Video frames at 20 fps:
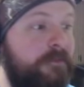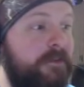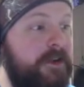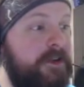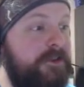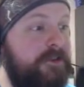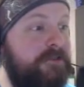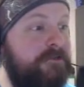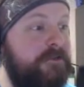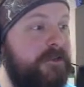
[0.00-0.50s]

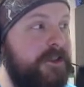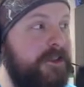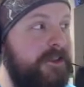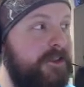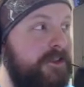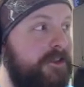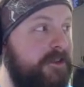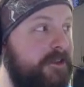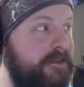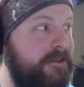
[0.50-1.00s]
Rage
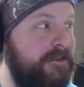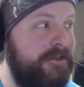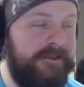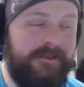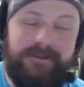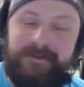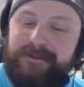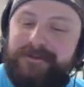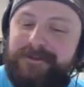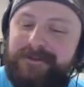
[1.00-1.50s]

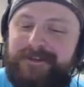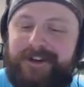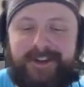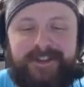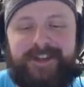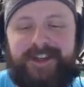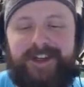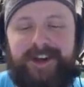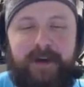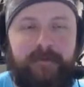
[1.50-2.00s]
Rhino. I
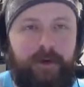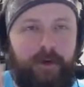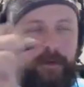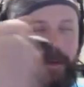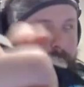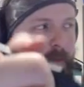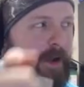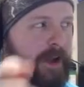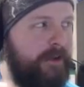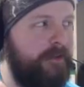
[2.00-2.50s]
see it. I'm
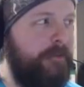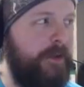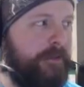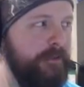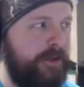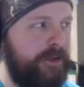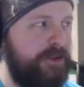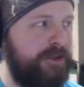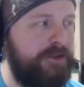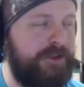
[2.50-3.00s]
gonna wait. Wait
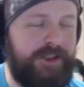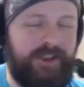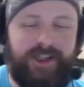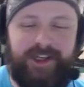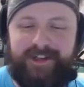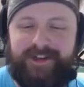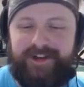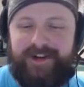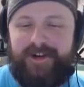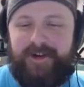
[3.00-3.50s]
for the juicy
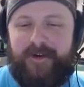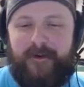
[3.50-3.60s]
lick.